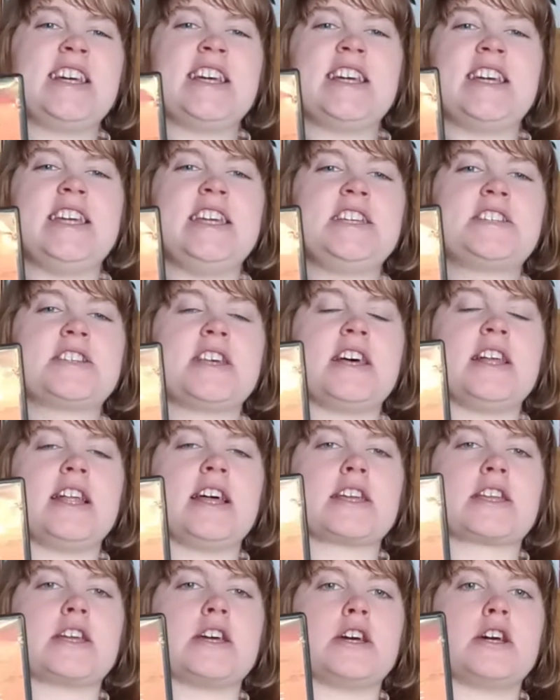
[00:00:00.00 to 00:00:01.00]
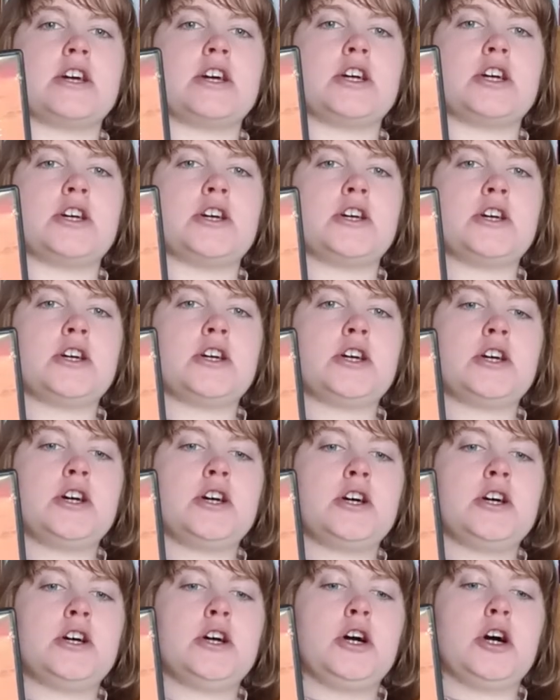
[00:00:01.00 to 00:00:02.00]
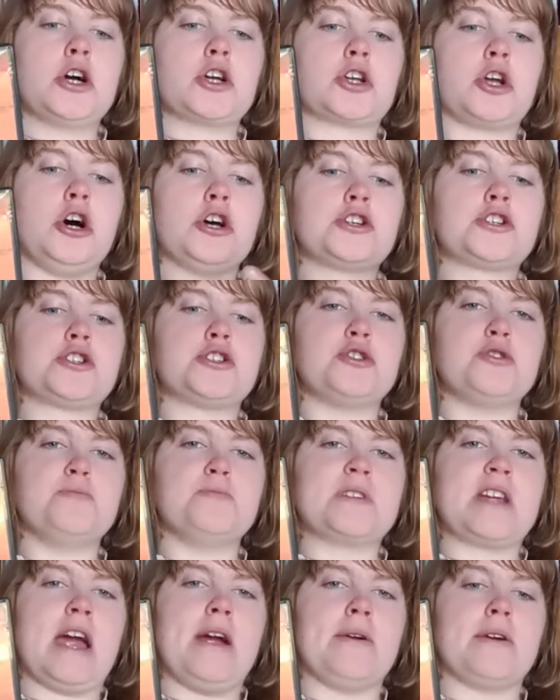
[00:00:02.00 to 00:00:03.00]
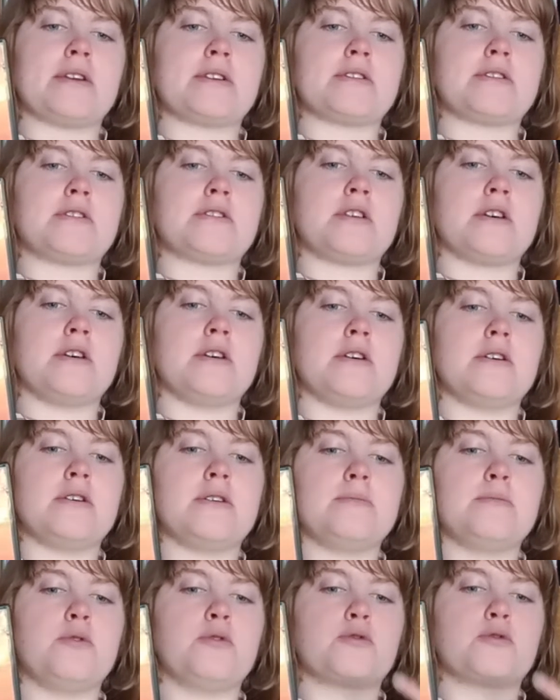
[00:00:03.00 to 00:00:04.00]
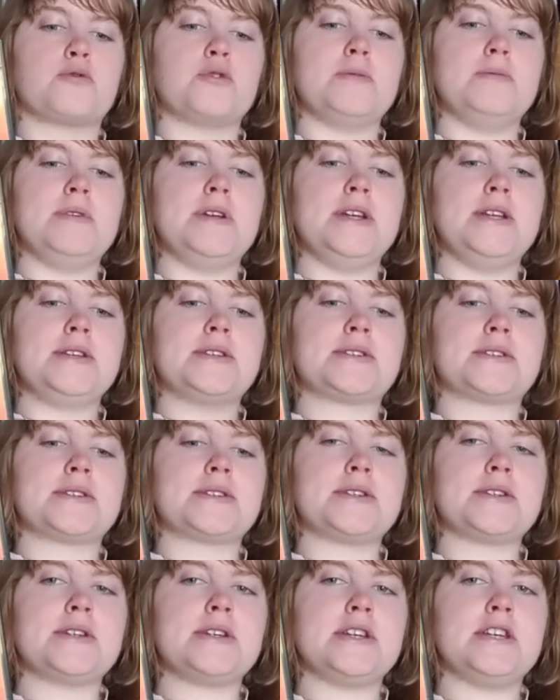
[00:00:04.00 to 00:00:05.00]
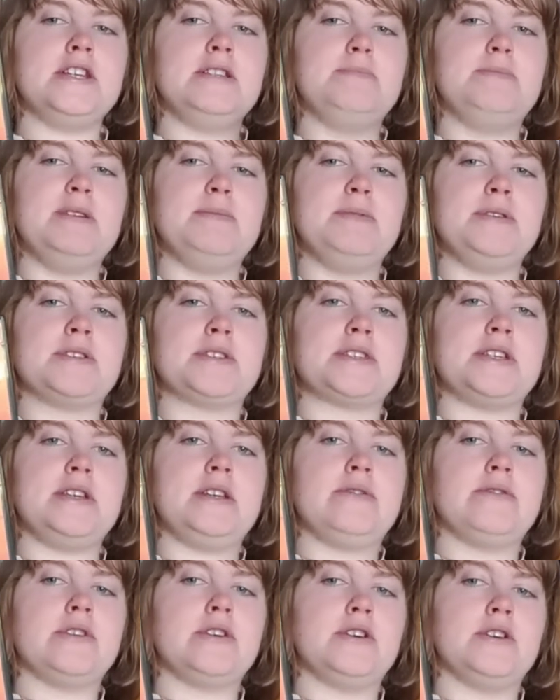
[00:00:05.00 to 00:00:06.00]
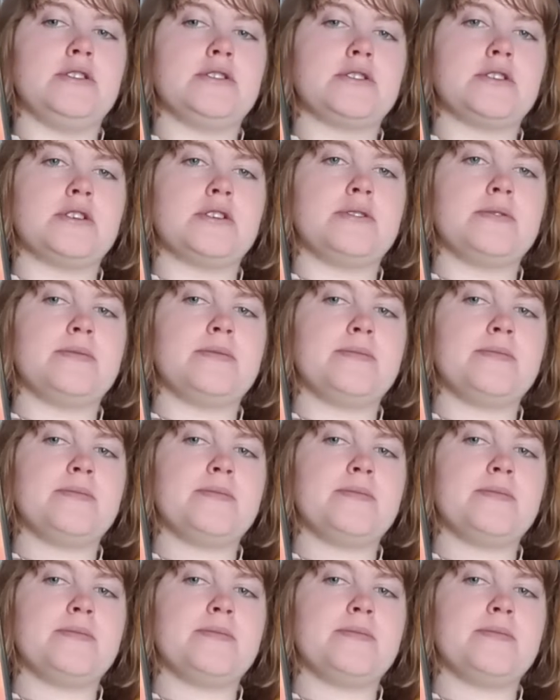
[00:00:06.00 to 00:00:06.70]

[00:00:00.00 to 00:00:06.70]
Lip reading: he's like a costume character, Morgrim is, in the BBC version.